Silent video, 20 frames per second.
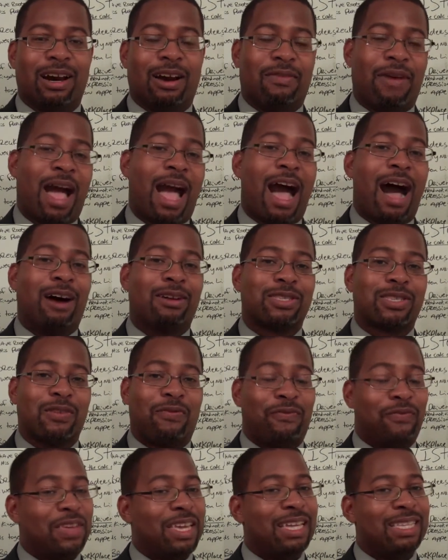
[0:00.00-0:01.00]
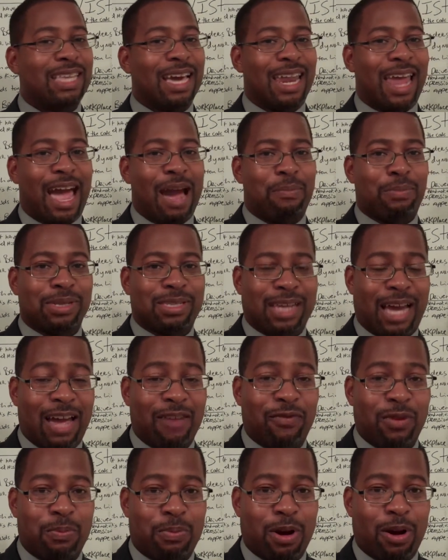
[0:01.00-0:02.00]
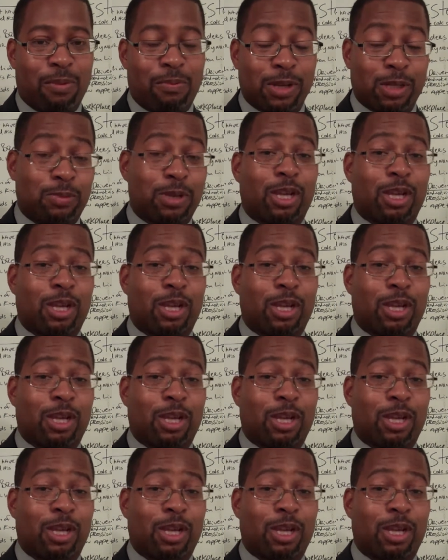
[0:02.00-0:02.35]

of how to feed that appetite for purpose.